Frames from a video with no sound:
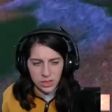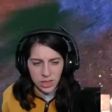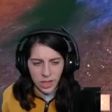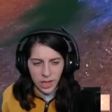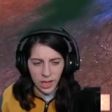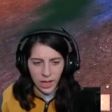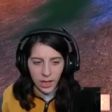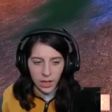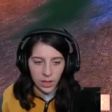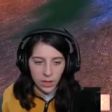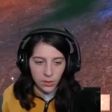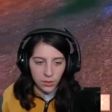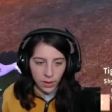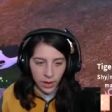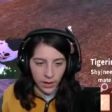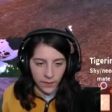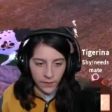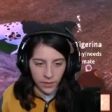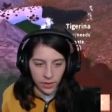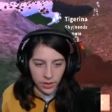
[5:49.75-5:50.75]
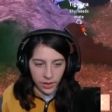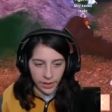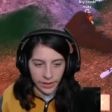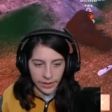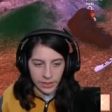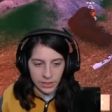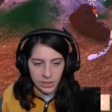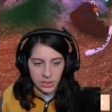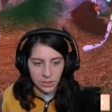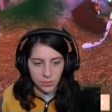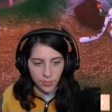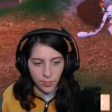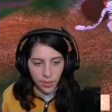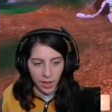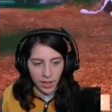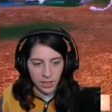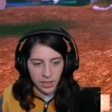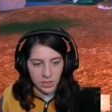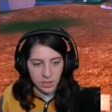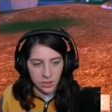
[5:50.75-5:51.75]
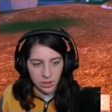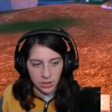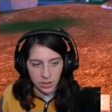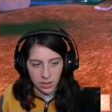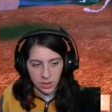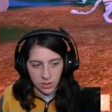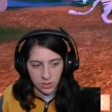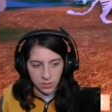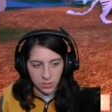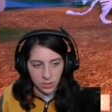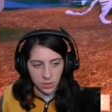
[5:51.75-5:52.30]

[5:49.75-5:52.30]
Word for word: Dang, you have a lot of spikes on you.